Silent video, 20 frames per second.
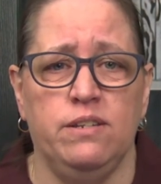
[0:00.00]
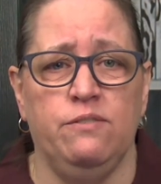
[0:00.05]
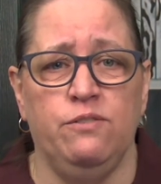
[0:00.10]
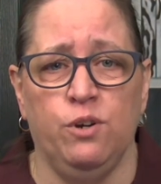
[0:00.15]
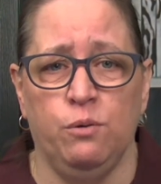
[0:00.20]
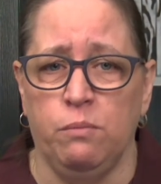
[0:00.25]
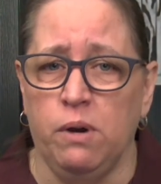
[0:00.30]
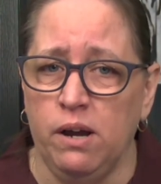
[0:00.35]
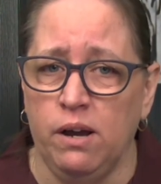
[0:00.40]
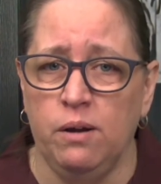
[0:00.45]
If
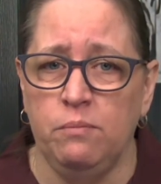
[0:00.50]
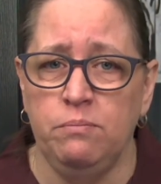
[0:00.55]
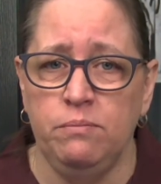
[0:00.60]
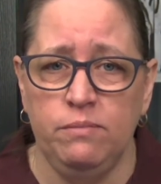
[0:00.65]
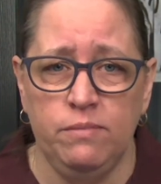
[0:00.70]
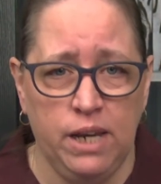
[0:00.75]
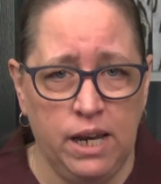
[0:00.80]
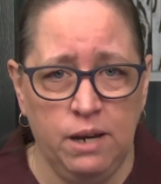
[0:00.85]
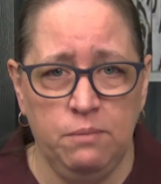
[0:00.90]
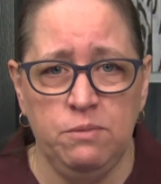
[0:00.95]
your
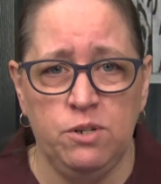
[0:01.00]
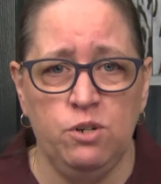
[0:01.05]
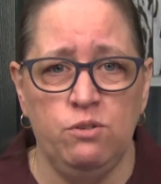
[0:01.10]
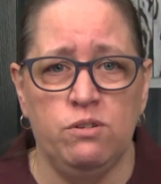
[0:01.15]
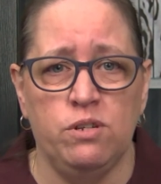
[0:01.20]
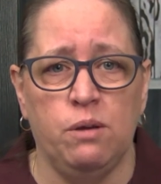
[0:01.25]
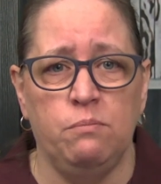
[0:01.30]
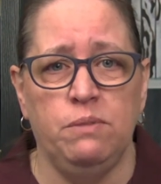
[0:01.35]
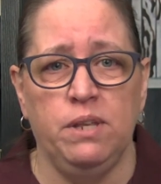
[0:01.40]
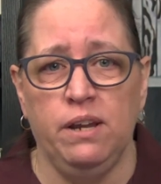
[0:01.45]
mom named you
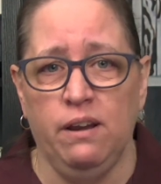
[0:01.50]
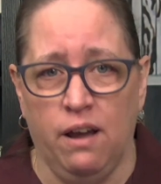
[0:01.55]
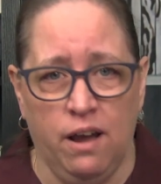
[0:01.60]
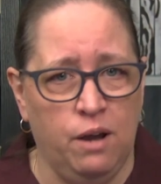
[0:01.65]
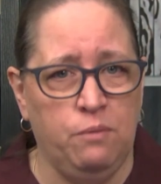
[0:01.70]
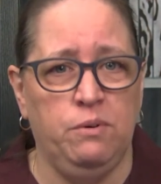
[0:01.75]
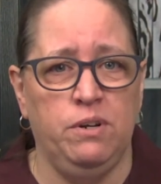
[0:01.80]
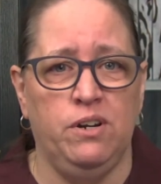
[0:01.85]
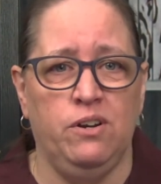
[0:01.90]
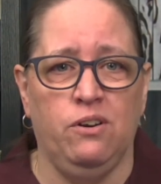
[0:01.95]
something, I
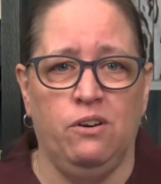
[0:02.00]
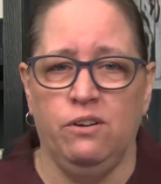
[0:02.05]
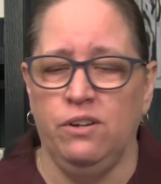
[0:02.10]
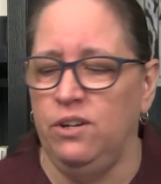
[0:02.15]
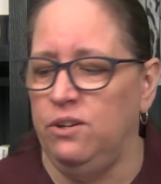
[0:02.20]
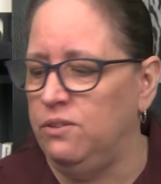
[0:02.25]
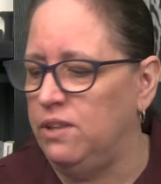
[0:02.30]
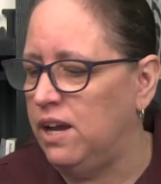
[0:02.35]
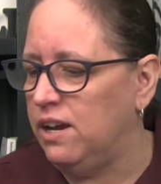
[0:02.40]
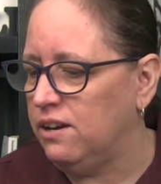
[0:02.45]
want to call
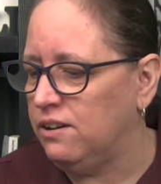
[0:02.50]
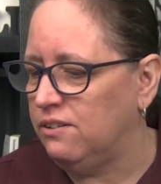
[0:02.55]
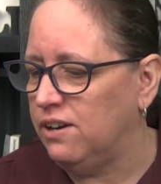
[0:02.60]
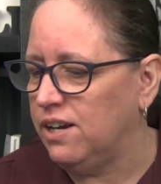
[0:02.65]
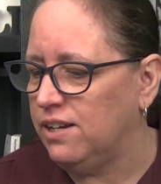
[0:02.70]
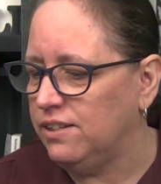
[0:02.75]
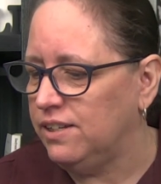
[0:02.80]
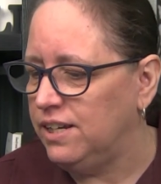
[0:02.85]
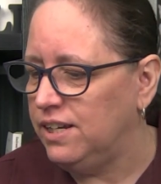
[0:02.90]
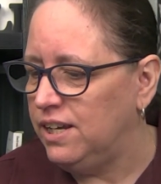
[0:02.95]
you that
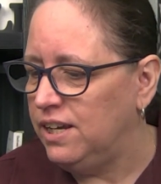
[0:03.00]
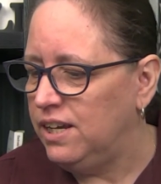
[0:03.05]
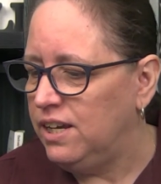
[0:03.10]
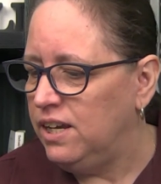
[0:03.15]
correctly.